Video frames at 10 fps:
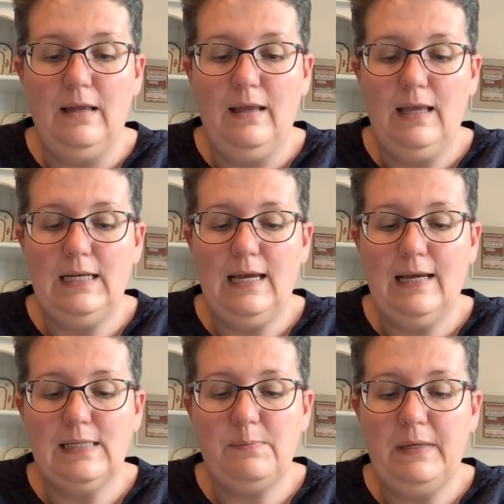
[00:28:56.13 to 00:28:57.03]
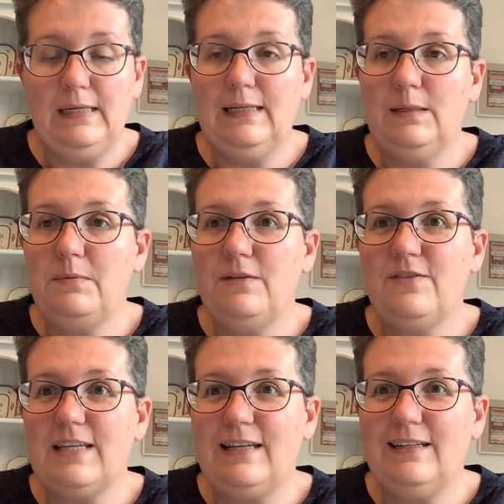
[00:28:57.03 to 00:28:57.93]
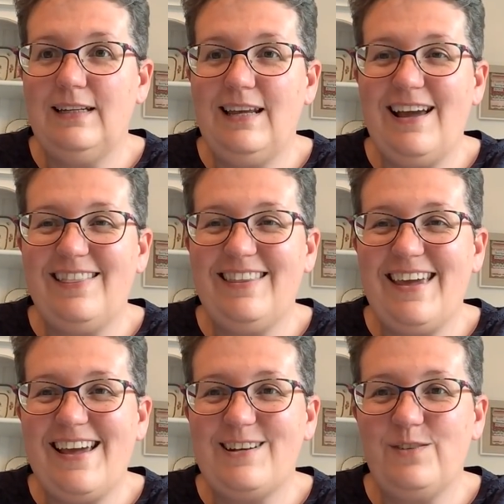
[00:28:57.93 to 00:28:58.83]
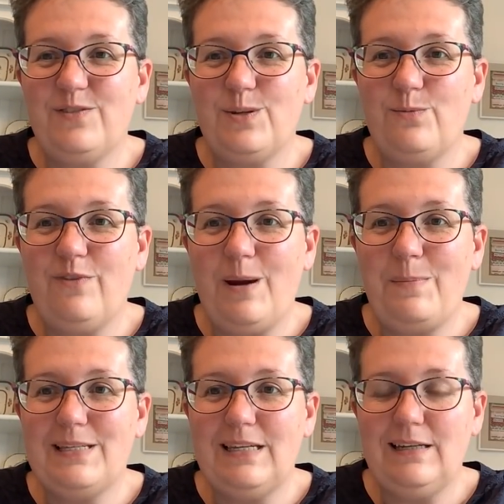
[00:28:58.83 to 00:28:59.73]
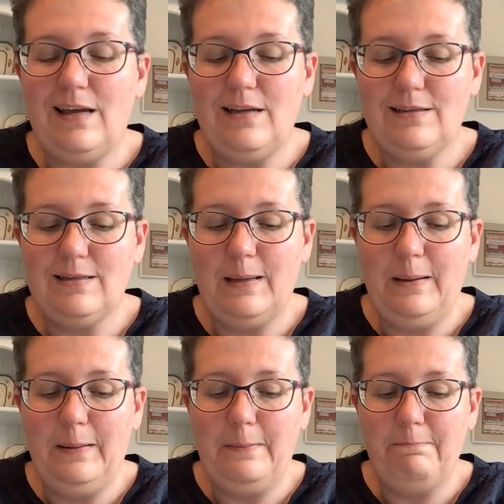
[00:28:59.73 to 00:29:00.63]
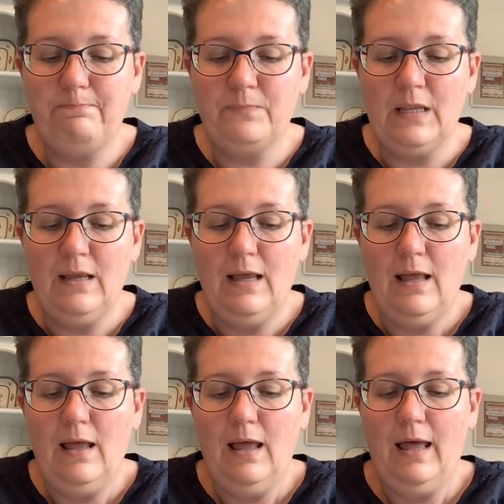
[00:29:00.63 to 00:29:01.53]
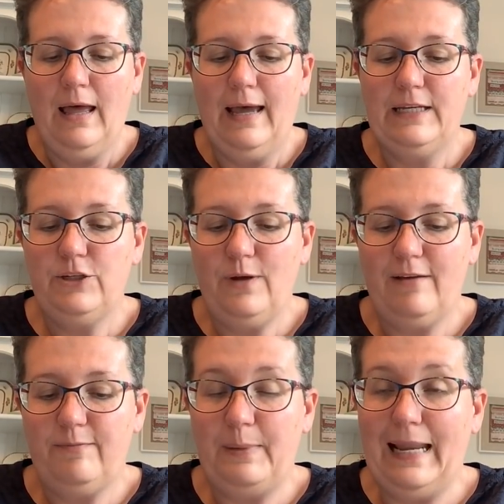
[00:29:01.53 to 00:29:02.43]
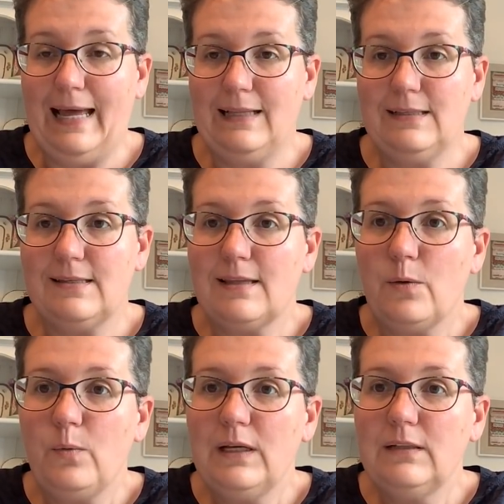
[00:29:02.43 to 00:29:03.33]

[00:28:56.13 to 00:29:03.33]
and it has been a little bit of sanity at the end of some very busy days. I do have plans that will